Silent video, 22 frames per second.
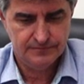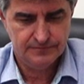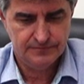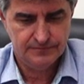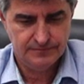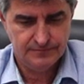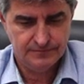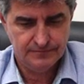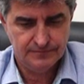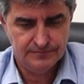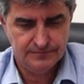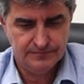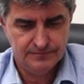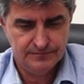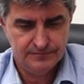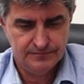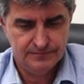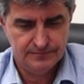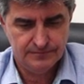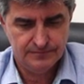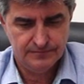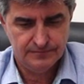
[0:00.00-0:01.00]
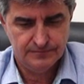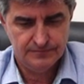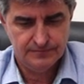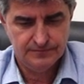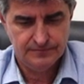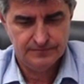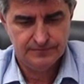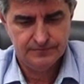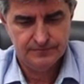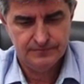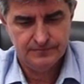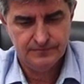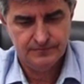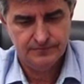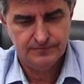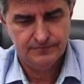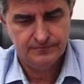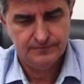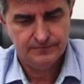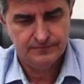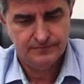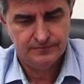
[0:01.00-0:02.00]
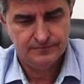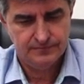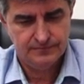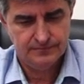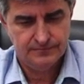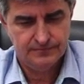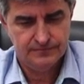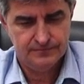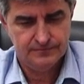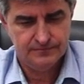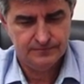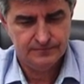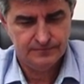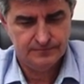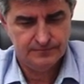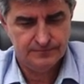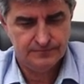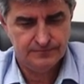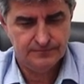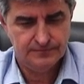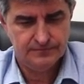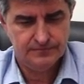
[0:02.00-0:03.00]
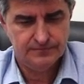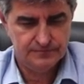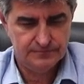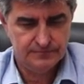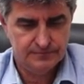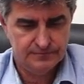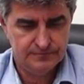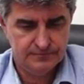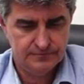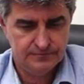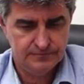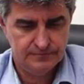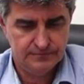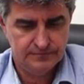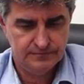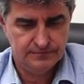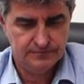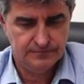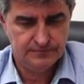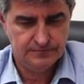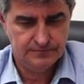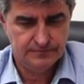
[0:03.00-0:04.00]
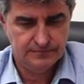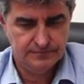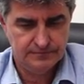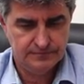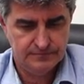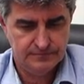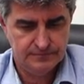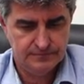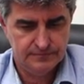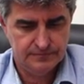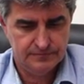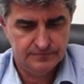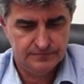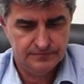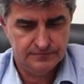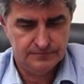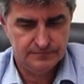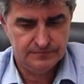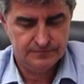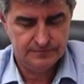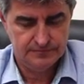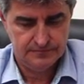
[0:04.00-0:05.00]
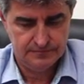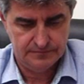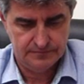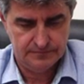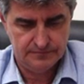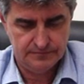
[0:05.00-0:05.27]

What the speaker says: The person shown says nothing.